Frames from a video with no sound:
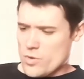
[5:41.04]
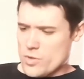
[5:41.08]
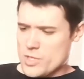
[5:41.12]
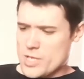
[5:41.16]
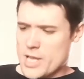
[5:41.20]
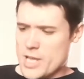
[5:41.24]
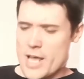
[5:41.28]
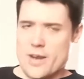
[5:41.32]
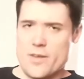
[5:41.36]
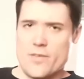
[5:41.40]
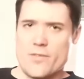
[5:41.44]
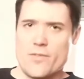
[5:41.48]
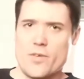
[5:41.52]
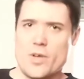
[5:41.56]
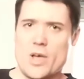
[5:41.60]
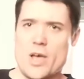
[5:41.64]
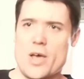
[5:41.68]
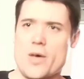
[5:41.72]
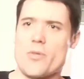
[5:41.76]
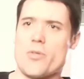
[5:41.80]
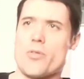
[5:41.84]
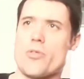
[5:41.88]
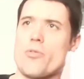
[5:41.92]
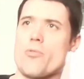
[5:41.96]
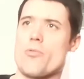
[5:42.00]

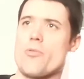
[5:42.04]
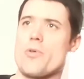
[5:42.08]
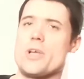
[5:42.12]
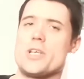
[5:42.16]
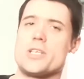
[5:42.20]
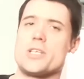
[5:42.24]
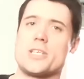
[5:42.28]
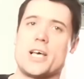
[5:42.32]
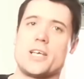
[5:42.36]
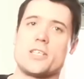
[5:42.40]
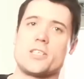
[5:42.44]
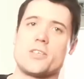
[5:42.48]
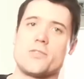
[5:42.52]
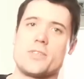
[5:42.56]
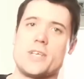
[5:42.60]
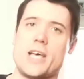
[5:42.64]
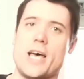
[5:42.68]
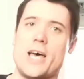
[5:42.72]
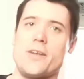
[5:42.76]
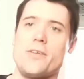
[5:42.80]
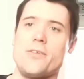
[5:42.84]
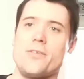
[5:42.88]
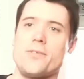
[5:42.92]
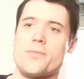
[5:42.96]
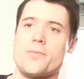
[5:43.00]
3 sets of
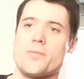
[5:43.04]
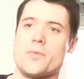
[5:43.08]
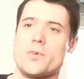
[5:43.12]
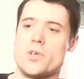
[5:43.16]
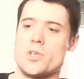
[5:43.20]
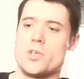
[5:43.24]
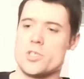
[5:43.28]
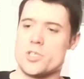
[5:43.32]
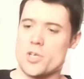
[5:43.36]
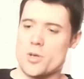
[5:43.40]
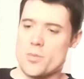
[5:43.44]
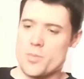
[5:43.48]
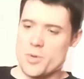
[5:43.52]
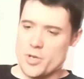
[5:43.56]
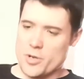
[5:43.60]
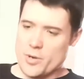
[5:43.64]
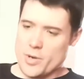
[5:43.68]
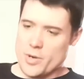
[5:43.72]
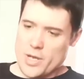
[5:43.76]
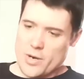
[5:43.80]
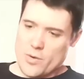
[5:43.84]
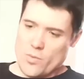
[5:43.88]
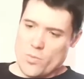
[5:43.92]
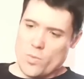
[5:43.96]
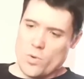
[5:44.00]
10, so you'll be
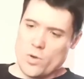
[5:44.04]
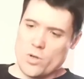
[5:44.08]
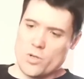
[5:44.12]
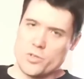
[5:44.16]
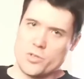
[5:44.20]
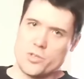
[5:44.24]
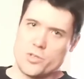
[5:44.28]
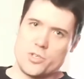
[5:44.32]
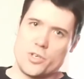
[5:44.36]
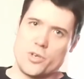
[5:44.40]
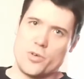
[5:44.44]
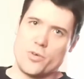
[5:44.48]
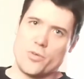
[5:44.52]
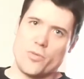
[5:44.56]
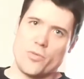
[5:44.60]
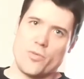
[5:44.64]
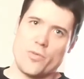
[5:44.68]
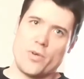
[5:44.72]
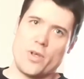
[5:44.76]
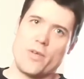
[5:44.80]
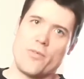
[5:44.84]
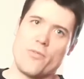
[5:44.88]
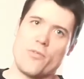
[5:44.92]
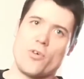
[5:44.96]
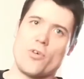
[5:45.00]
doing 1, 2,
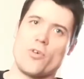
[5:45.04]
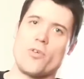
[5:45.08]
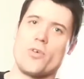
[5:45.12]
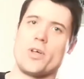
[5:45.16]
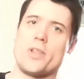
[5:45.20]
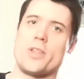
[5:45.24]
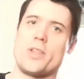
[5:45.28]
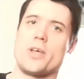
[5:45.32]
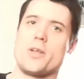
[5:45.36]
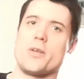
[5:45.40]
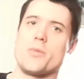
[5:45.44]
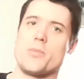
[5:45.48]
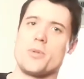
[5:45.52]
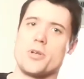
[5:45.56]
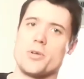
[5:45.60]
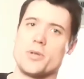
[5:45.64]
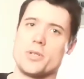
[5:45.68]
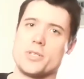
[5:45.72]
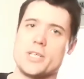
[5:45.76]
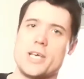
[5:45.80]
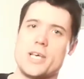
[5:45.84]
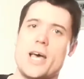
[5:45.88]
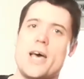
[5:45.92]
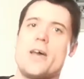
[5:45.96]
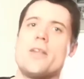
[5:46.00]
3, 4, and then you'll be
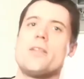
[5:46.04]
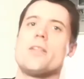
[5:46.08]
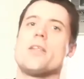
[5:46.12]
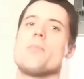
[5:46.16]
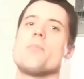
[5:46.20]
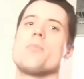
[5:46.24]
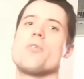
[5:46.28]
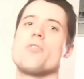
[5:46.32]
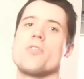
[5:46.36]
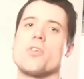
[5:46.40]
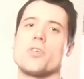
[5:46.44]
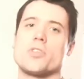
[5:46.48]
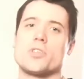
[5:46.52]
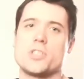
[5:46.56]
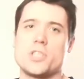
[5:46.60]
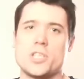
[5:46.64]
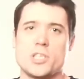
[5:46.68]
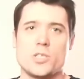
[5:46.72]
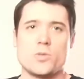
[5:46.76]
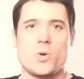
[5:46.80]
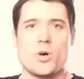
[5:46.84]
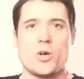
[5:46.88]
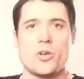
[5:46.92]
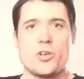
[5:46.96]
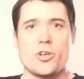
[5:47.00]
doing 10, then moving on to
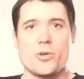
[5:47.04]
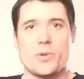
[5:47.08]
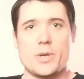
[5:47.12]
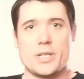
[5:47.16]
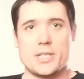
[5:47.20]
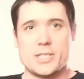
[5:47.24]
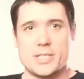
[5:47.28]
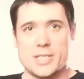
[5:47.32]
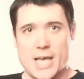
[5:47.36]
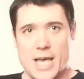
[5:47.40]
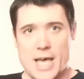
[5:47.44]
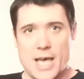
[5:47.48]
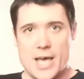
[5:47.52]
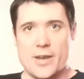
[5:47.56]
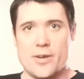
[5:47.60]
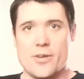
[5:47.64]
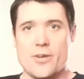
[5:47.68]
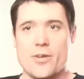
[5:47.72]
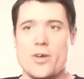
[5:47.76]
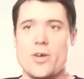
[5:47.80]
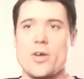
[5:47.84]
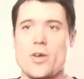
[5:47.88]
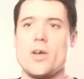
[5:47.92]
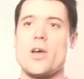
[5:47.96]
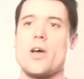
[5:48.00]
this one, doing
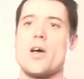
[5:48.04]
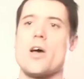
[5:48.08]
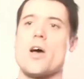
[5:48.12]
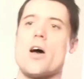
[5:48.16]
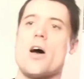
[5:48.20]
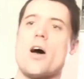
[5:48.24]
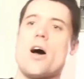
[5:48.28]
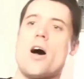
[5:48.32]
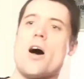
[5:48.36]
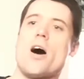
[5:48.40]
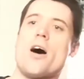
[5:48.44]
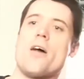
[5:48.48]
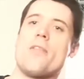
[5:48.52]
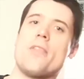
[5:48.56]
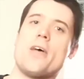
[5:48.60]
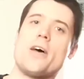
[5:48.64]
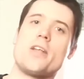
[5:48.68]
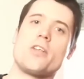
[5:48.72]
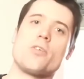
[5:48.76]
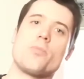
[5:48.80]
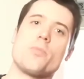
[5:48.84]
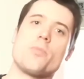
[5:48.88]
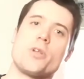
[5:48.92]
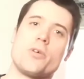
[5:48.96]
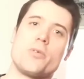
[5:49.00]
10, and
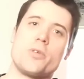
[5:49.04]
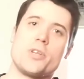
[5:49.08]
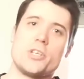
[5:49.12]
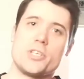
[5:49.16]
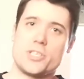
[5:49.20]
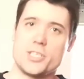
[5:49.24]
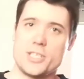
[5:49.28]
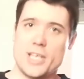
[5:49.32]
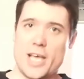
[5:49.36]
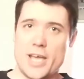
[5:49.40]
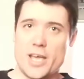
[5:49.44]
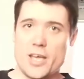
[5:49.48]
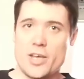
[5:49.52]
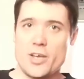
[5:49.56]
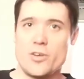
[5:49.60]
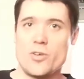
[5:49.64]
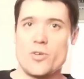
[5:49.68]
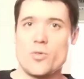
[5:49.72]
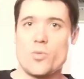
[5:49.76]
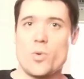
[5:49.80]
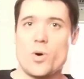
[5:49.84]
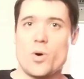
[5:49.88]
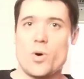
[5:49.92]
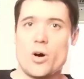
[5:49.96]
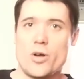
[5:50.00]
then you'll be doing your
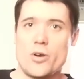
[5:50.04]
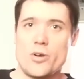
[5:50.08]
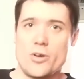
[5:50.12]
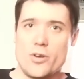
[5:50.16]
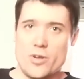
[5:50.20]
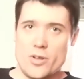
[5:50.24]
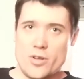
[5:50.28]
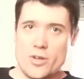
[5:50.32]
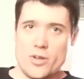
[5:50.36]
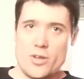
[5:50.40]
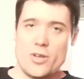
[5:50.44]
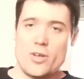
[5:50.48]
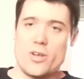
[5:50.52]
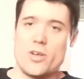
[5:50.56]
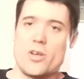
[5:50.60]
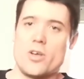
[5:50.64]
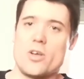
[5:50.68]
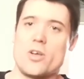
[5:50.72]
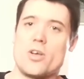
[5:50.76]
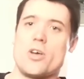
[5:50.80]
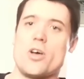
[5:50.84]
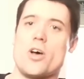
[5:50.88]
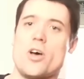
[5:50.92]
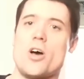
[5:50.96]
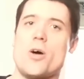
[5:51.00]
second one
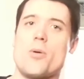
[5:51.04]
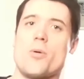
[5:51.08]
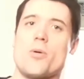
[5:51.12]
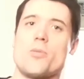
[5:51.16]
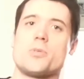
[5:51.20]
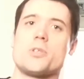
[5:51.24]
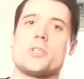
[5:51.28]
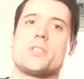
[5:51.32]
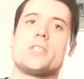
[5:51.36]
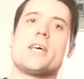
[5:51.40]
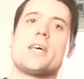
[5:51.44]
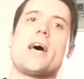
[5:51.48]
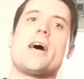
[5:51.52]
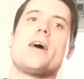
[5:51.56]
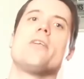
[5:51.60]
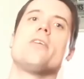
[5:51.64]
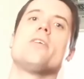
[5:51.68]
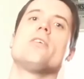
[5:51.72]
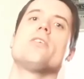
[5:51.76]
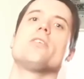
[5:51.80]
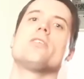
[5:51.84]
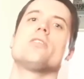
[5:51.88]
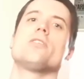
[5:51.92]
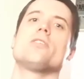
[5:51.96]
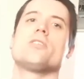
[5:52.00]
up to
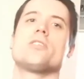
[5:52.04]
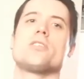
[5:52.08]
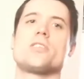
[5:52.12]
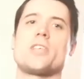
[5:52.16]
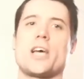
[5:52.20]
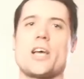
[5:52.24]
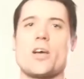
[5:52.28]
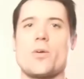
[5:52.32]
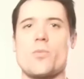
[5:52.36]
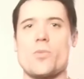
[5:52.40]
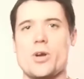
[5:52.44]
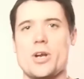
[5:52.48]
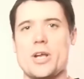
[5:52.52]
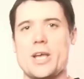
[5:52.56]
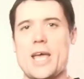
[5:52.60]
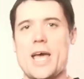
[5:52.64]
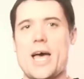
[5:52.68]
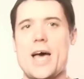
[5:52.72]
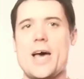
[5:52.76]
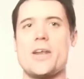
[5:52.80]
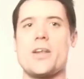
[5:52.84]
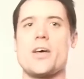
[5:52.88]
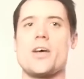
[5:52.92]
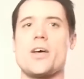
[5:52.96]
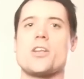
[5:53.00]
10, second one
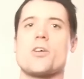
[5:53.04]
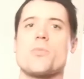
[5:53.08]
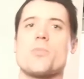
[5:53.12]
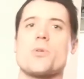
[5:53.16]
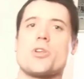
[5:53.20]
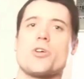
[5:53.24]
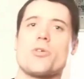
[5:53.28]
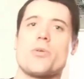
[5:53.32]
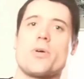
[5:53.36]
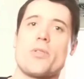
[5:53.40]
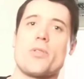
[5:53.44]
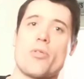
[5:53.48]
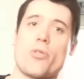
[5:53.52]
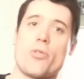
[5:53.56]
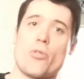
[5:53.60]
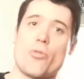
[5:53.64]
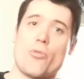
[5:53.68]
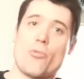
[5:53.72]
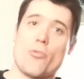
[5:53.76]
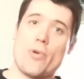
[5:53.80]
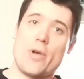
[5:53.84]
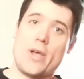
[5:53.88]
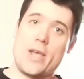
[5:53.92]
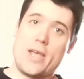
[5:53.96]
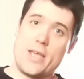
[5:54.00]
again, and you'll be doing
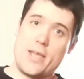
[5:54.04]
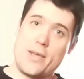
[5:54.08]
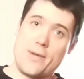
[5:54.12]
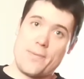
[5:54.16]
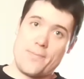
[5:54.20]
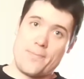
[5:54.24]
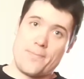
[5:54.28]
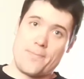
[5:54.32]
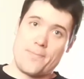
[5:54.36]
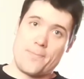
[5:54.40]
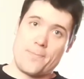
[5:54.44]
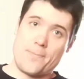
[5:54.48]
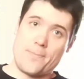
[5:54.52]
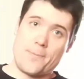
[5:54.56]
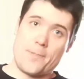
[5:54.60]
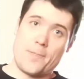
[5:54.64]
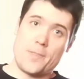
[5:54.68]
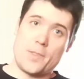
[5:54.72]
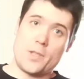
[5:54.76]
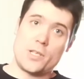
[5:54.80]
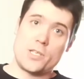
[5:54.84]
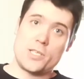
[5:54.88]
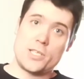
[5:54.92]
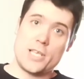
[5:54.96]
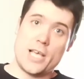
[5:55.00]
3
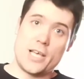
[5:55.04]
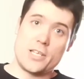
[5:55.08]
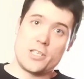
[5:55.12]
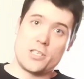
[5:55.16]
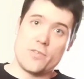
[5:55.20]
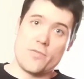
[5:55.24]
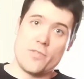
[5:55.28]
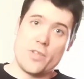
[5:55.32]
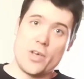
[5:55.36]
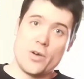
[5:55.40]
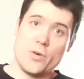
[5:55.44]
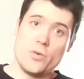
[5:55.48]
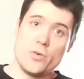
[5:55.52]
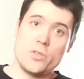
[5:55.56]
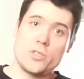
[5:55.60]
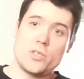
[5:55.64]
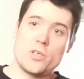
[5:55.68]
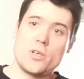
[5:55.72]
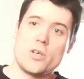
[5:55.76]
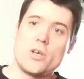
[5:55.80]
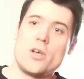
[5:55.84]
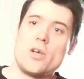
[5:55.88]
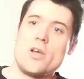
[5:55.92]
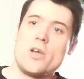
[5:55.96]
sets of those.